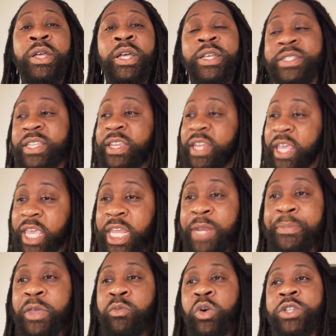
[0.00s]
See, the
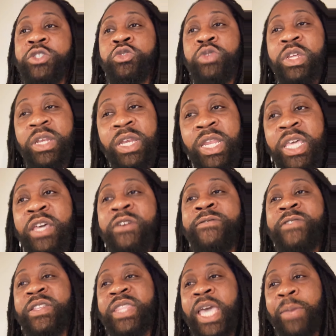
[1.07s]
enemy wants you to live
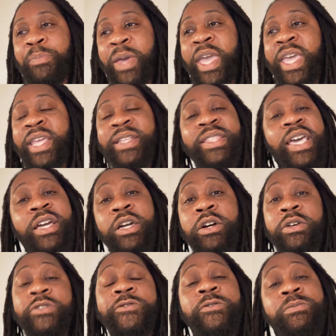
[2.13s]
in that pain that
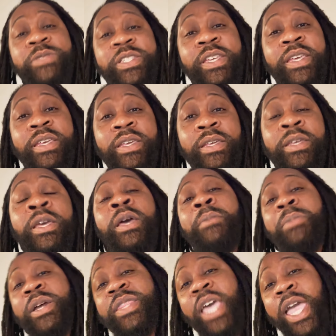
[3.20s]
comes from sin,
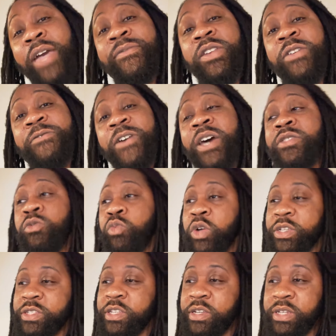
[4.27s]
but the Heavenly Father
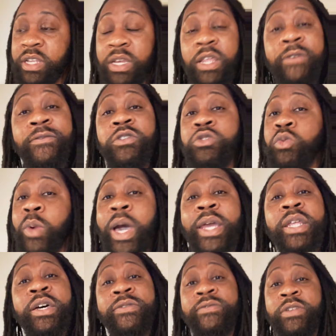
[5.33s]
wants to deliver you out
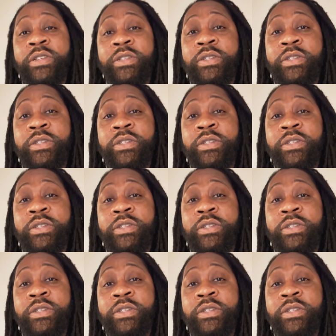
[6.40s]
of it.